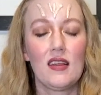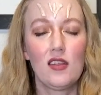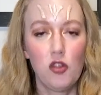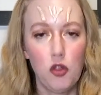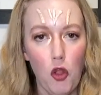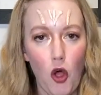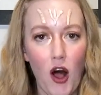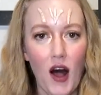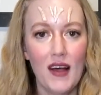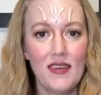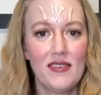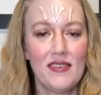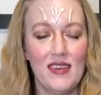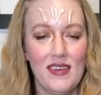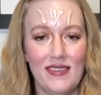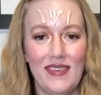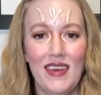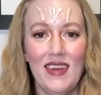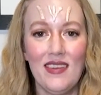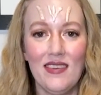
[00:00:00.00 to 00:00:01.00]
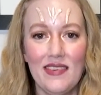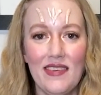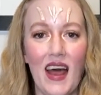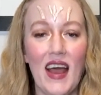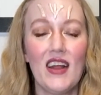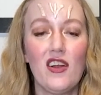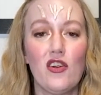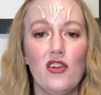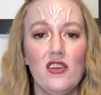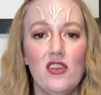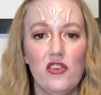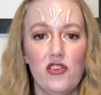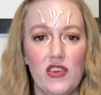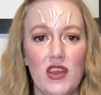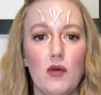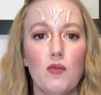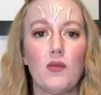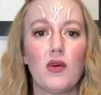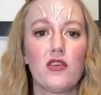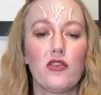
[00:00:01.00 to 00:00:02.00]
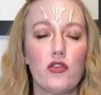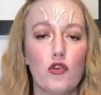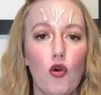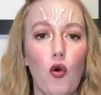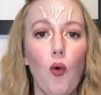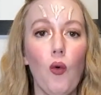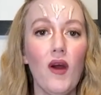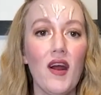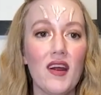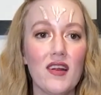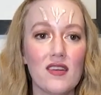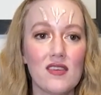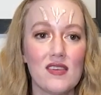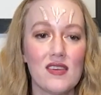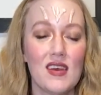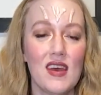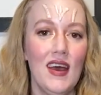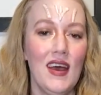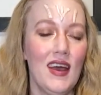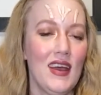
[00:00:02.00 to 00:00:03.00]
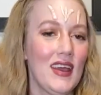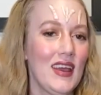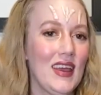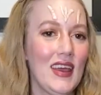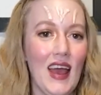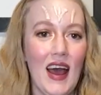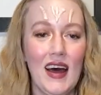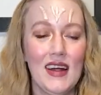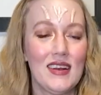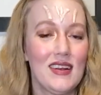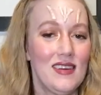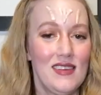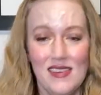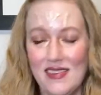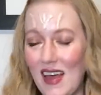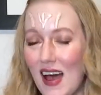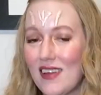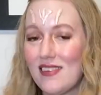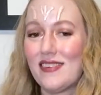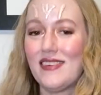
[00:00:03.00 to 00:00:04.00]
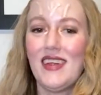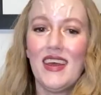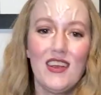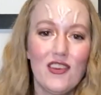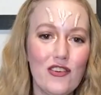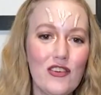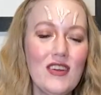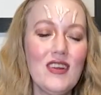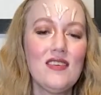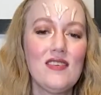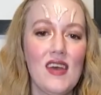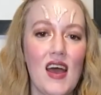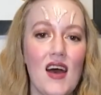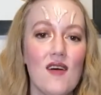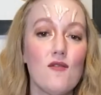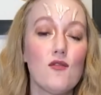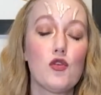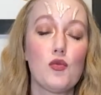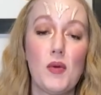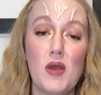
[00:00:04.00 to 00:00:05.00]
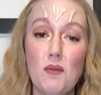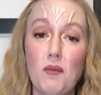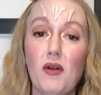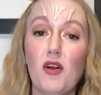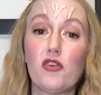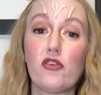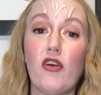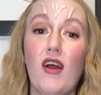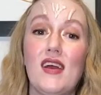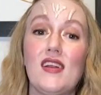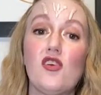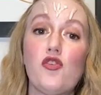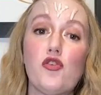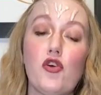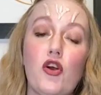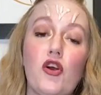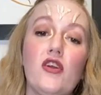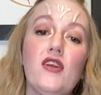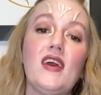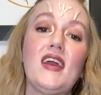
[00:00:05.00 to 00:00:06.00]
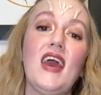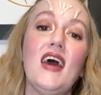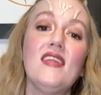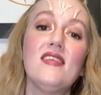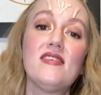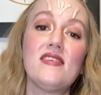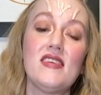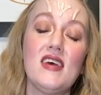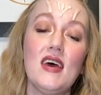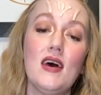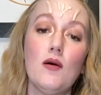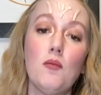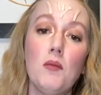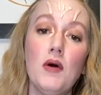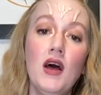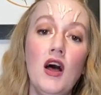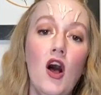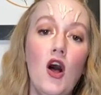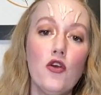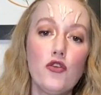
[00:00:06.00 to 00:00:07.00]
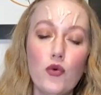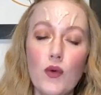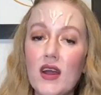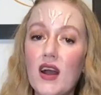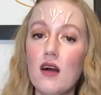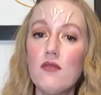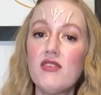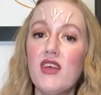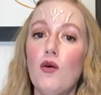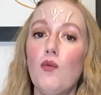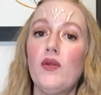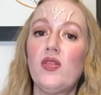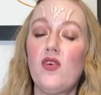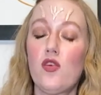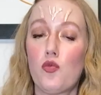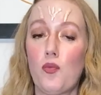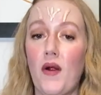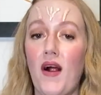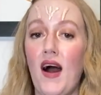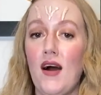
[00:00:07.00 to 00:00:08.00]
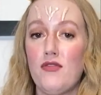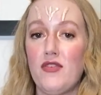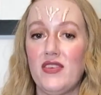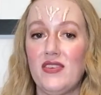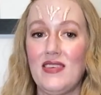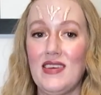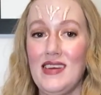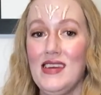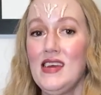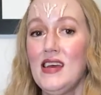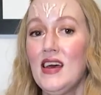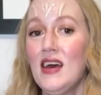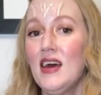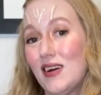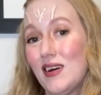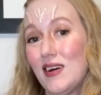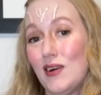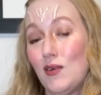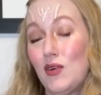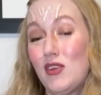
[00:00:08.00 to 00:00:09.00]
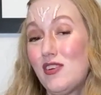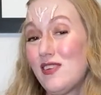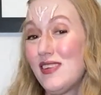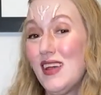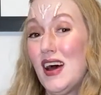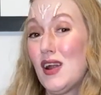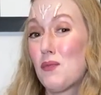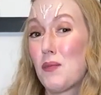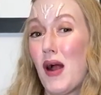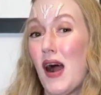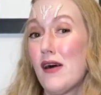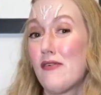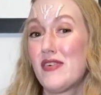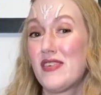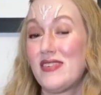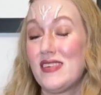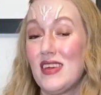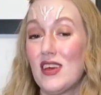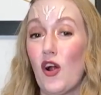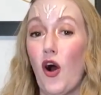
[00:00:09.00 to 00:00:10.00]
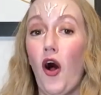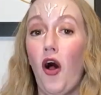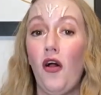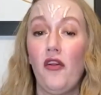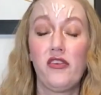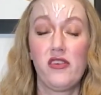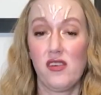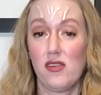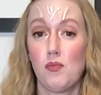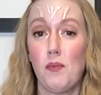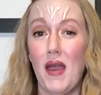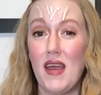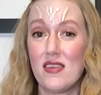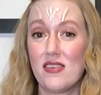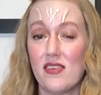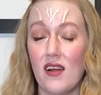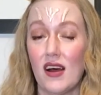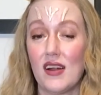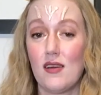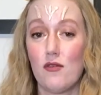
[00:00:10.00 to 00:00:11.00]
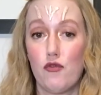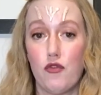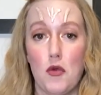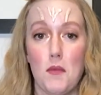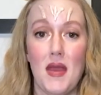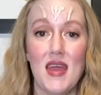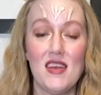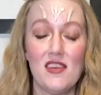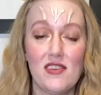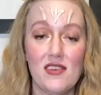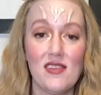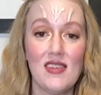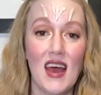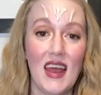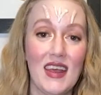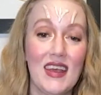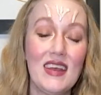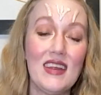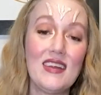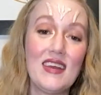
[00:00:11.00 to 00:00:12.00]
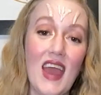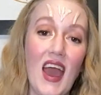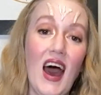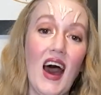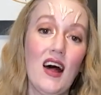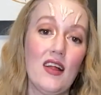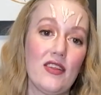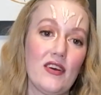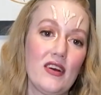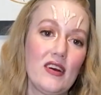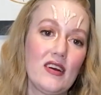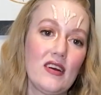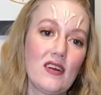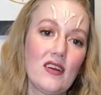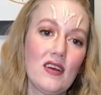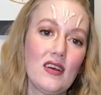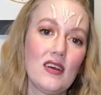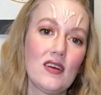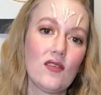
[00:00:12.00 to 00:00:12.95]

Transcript: lost his insider into Shimra's court. He had an assassination attempt. People are trying to turn against him. So he comes out with this prophecy, which is not a prophecy at all. It's just based on information that he'd gathered.